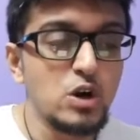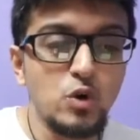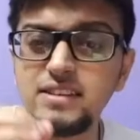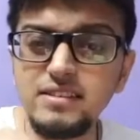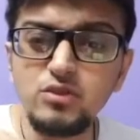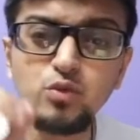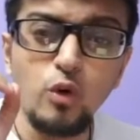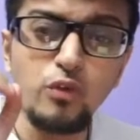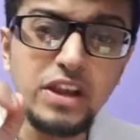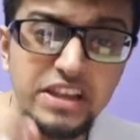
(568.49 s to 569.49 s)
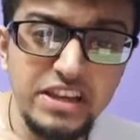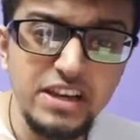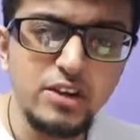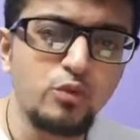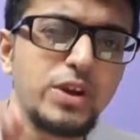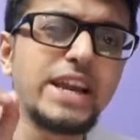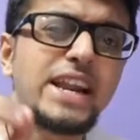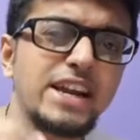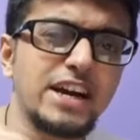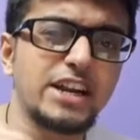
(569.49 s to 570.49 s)
And thus over here we
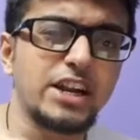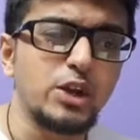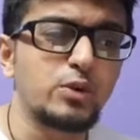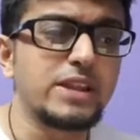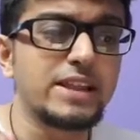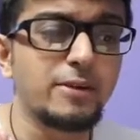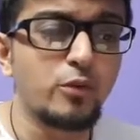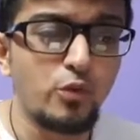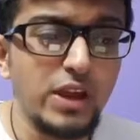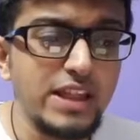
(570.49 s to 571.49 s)
can conclude that the